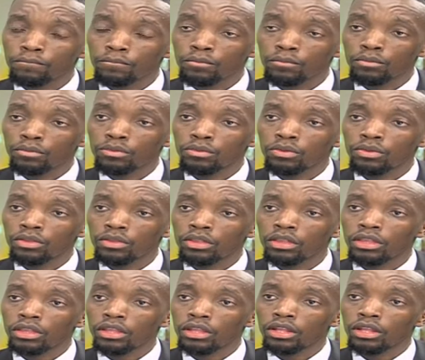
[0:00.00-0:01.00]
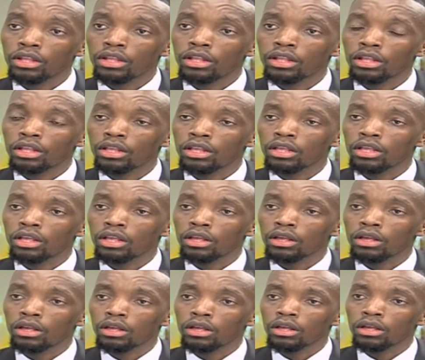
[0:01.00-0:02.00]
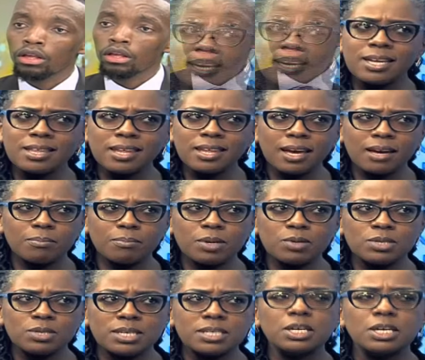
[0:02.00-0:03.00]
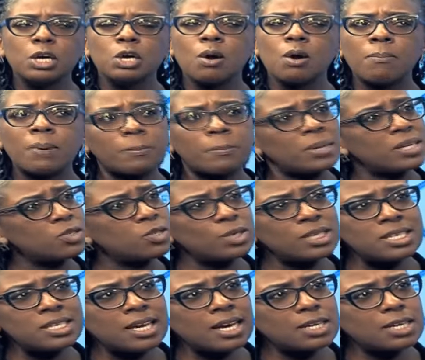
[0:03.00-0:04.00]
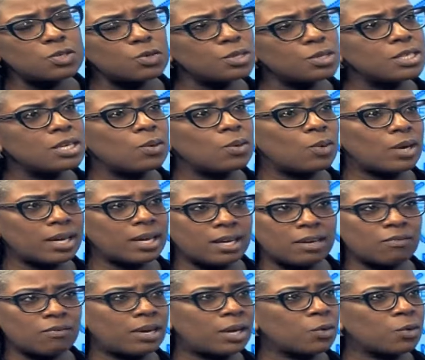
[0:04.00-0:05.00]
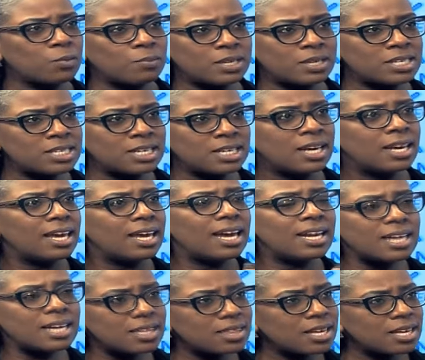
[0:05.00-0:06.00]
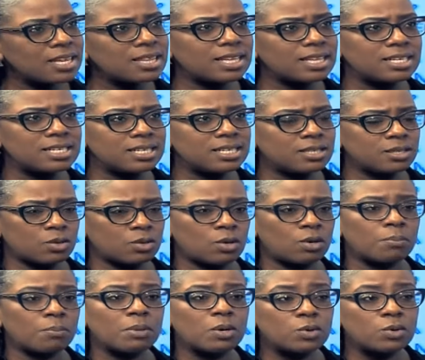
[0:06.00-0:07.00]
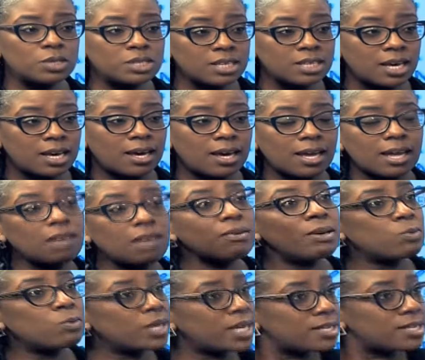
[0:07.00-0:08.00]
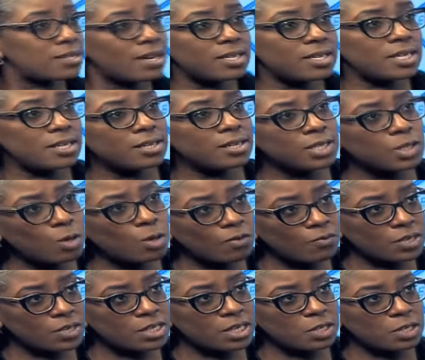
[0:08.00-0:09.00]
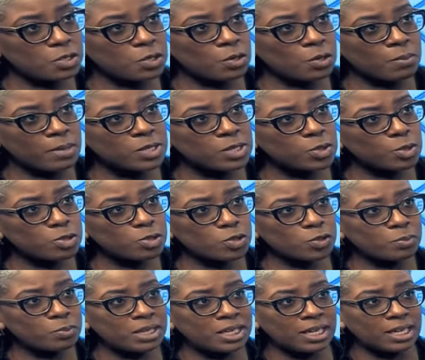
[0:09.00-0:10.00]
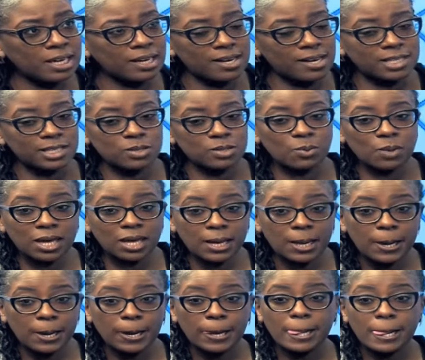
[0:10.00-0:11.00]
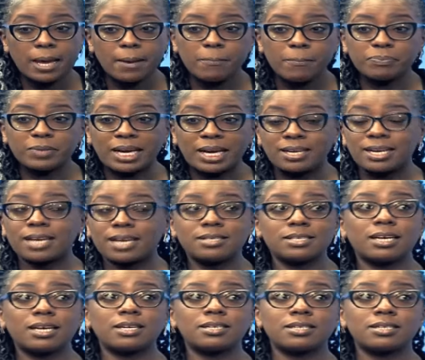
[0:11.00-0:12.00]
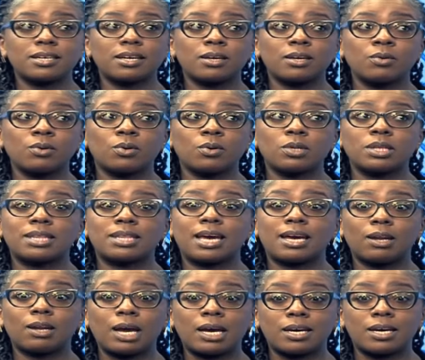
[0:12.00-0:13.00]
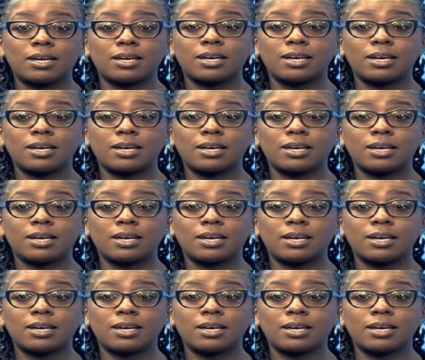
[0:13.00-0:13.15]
you know about such things, and you're not doing anything about it, you're perpetuating a toxic work environment. And I think that is wrong, because even when I started this conversation on my social media last week, and I said, you know, that uh,